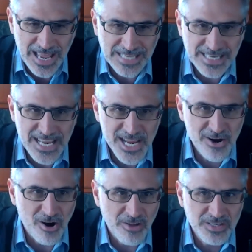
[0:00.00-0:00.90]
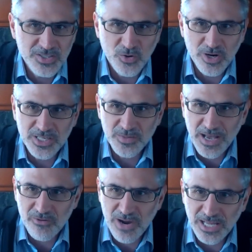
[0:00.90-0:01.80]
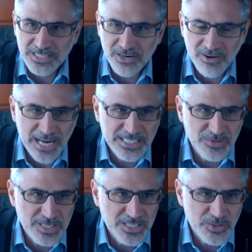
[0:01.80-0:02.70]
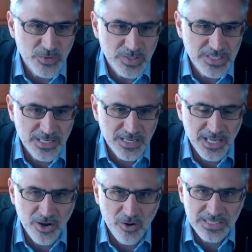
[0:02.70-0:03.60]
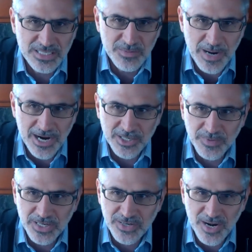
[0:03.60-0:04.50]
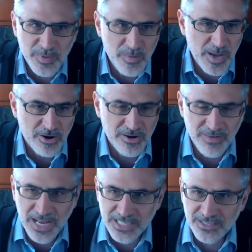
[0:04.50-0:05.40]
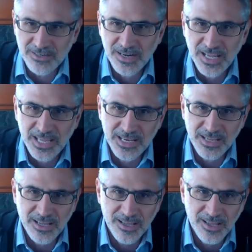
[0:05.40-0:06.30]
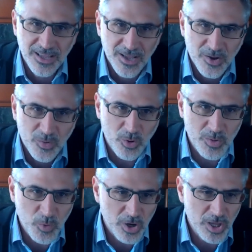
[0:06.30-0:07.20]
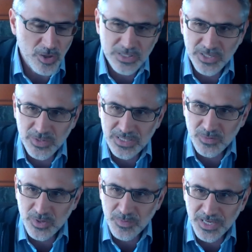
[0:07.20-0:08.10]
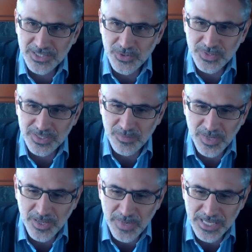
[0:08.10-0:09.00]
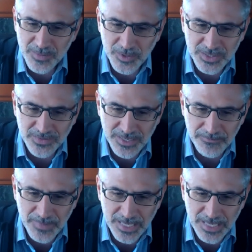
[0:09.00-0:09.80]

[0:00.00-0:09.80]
as I hear all the stories about Ron's interactions with his students, it always inspires me to try to be a better advisor and work more closely with my students and make the most of it.